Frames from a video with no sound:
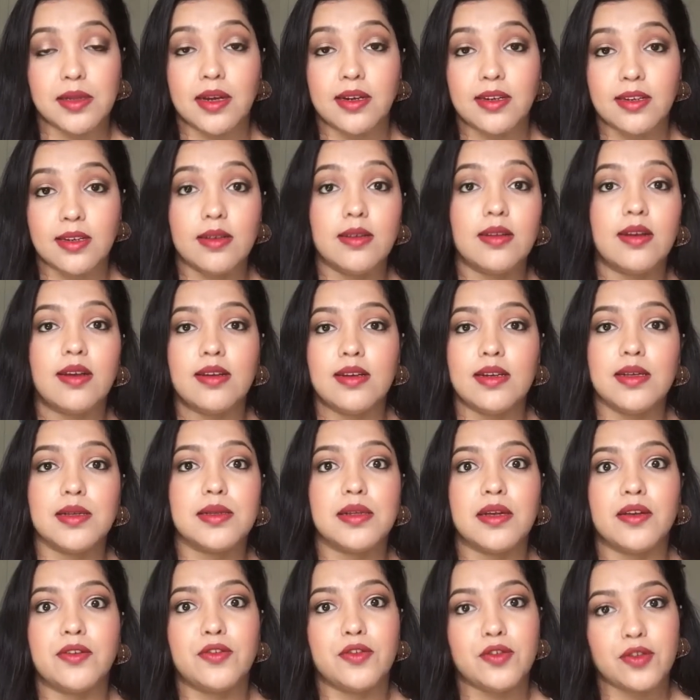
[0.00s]
Until and
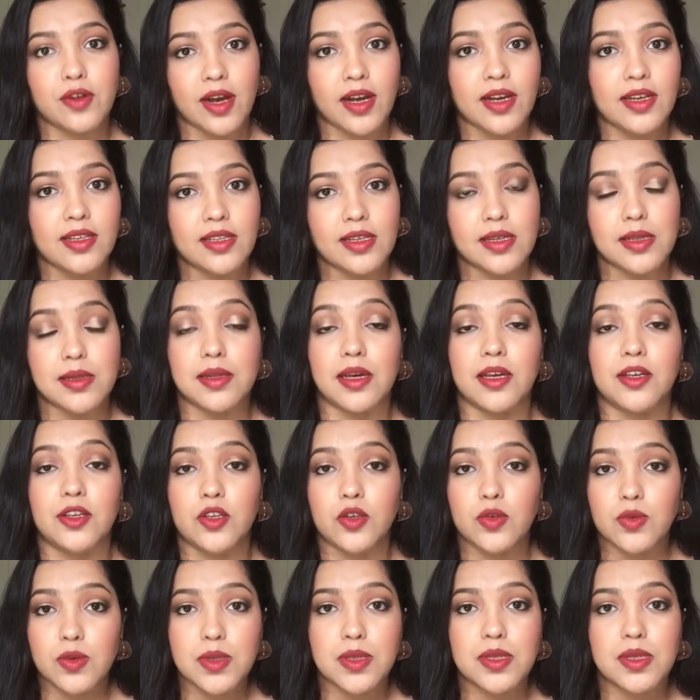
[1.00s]
unless I try this, I
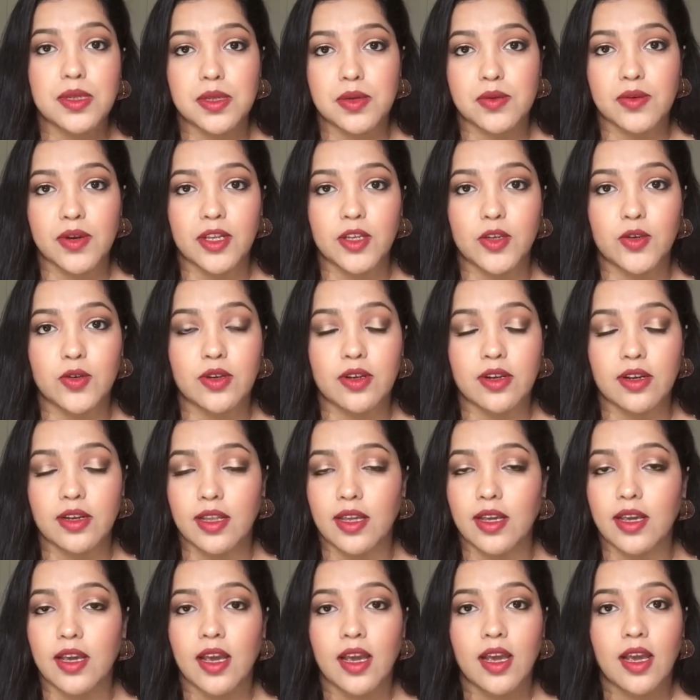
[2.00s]
use this
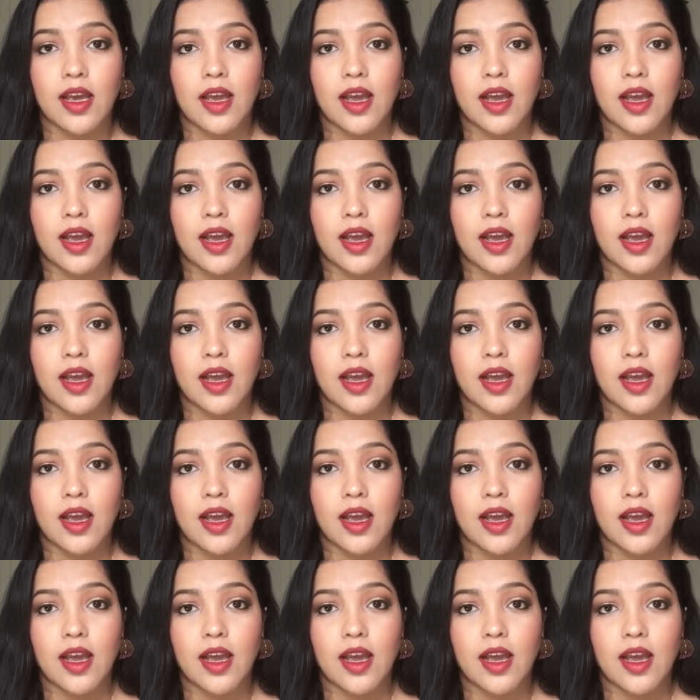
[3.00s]
regularly,